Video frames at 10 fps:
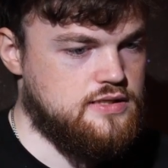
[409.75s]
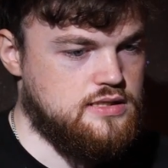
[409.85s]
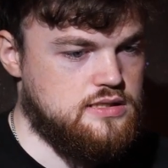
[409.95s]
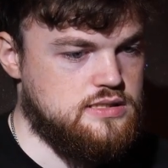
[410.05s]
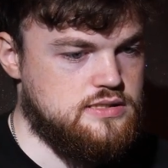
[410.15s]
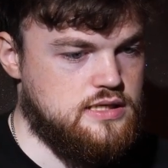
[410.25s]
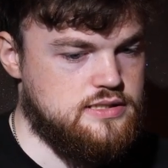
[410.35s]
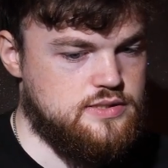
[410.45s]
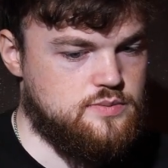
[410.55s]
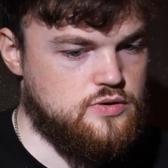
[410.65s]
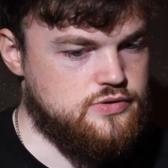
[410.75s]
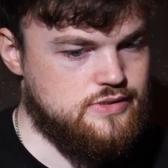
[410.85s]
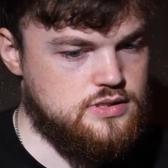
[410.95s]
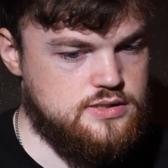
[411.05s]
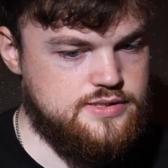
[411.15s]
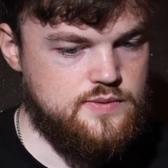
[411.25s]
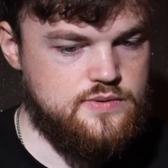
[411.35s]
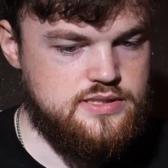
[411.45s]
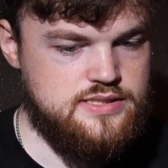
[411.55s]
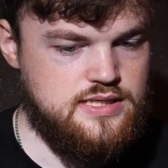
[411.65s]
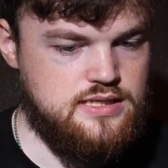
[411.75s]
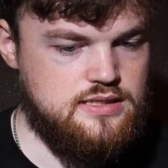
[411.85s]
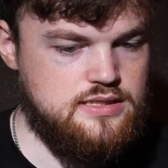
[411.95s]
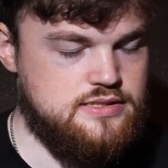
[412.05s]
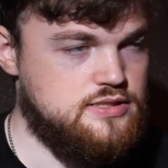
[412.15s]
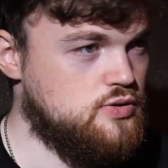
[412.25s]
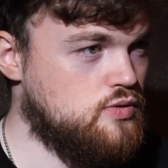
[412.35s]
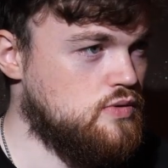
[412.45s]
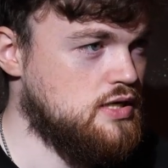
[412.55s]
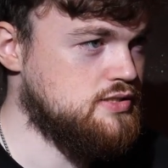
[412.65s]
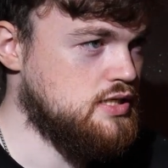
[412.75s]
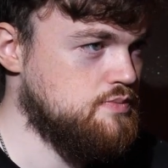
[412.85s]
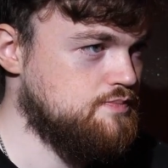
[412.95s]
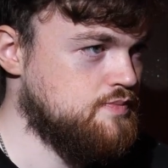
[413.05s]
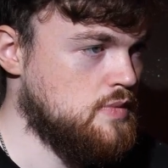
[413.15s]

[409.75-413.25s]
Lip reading: that is nice about Tailwind is that it's zero runtime,